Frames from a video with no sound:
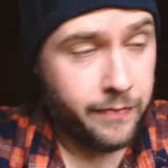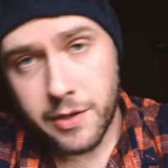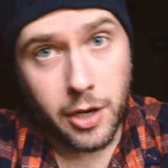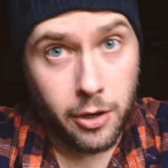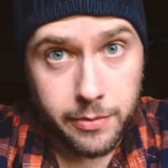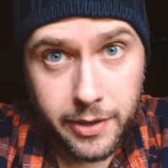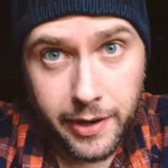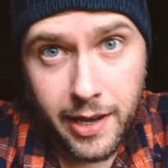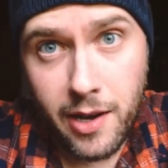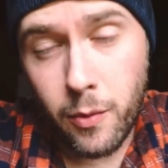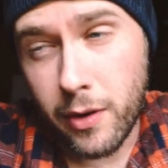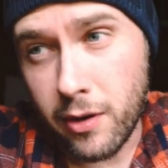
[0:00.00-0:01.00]
So,
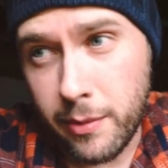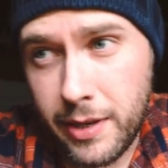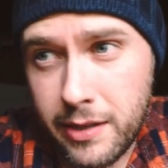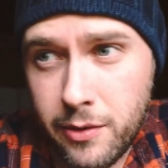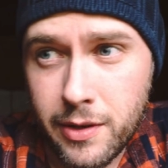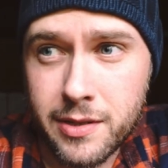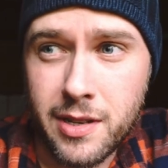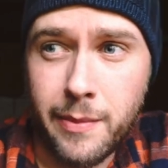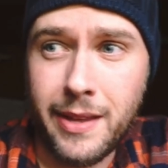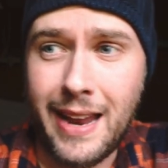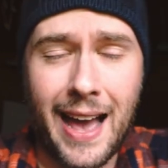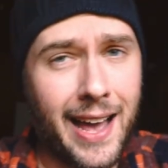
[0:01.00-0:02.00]
today we're going to be doing
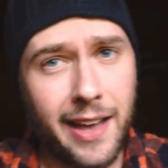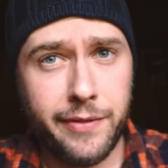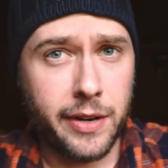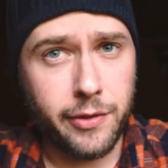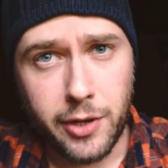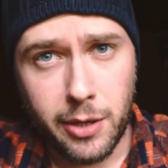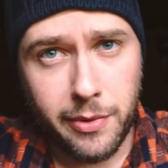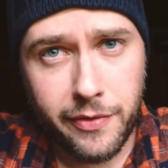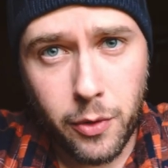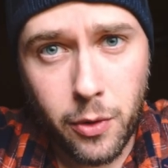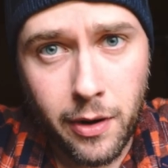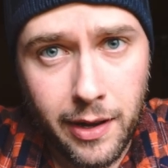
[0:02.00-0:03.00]
something I've never done
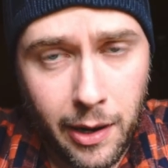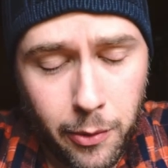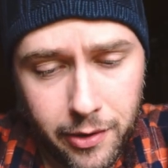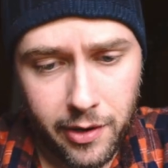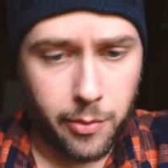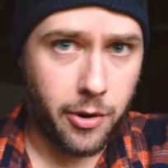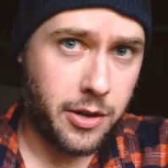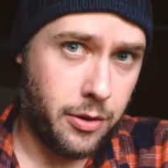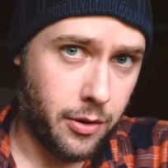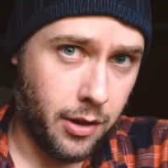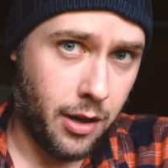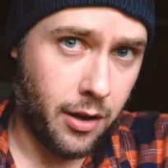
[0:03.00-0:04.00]
before, and I wanted to bring
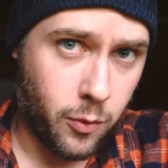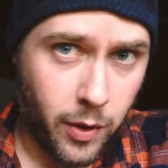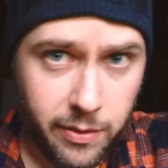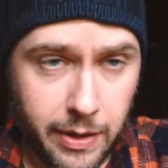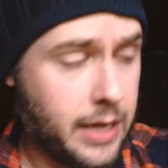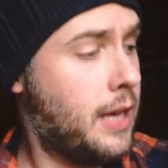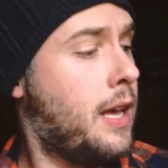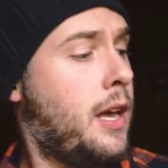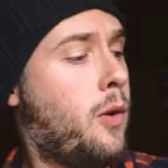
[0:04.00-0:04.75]
you along with me.